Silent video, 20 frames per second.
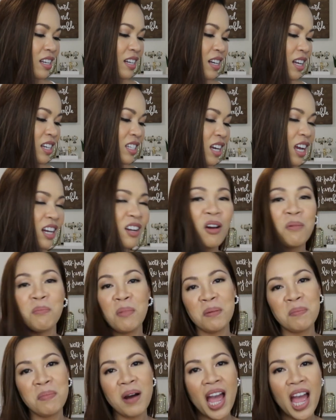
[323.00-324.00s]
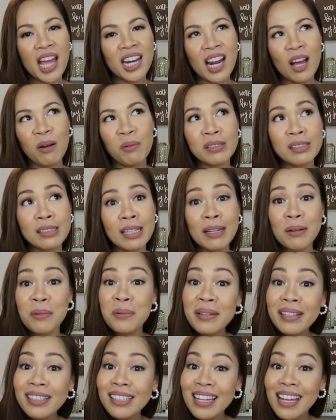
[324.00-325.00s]
na siya daw magbayad, and I was like,
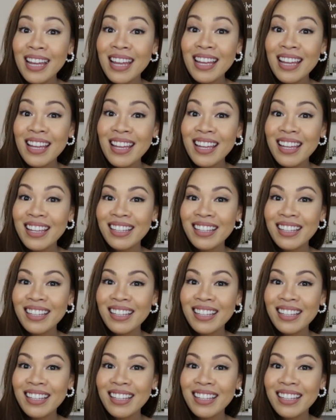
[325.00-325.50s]
really?